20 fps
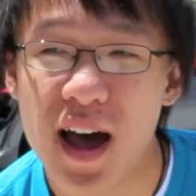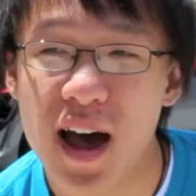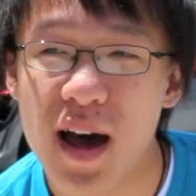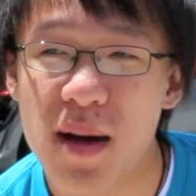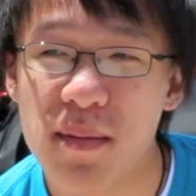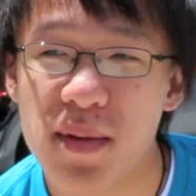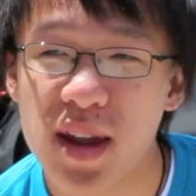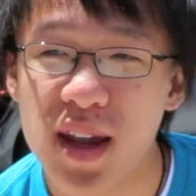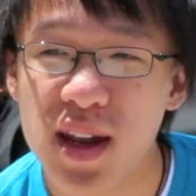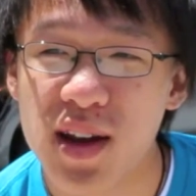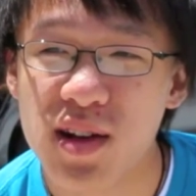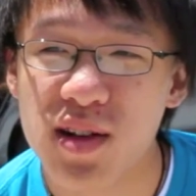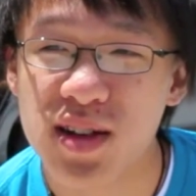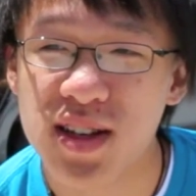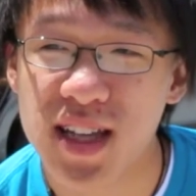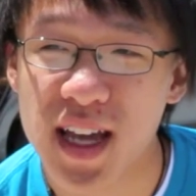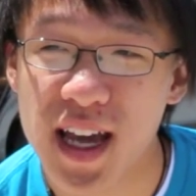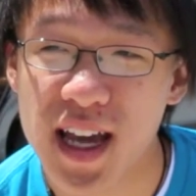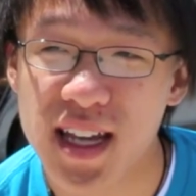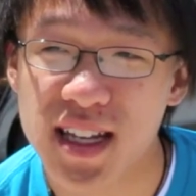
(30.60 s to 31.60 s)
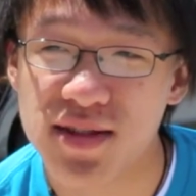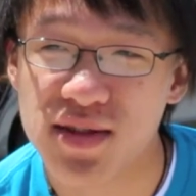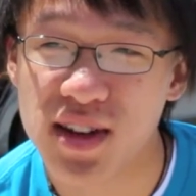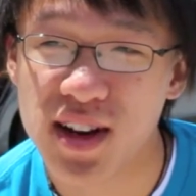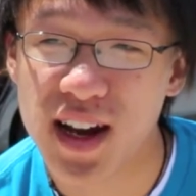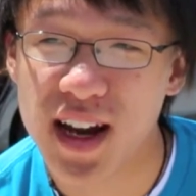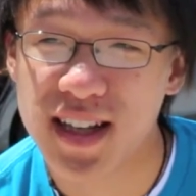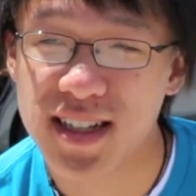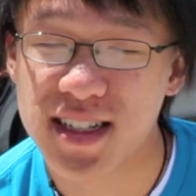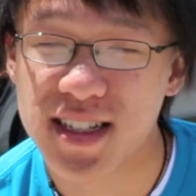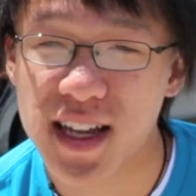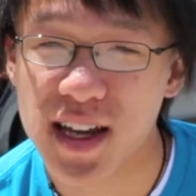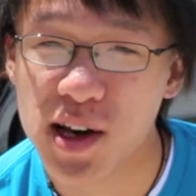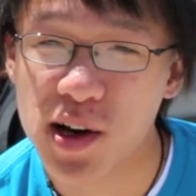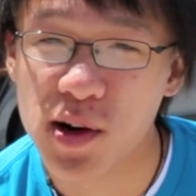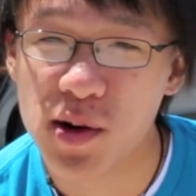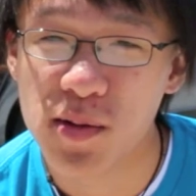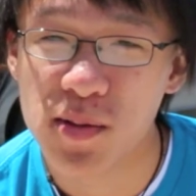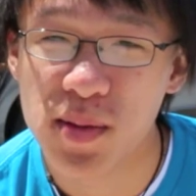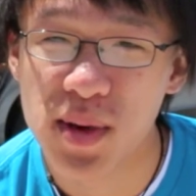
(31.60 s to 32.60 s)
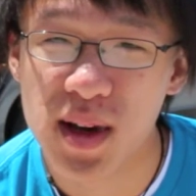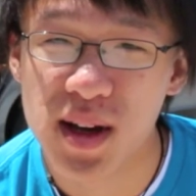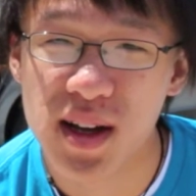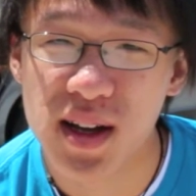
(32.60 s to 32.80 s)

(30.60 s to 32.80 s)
I'm here to ask for you guys' help,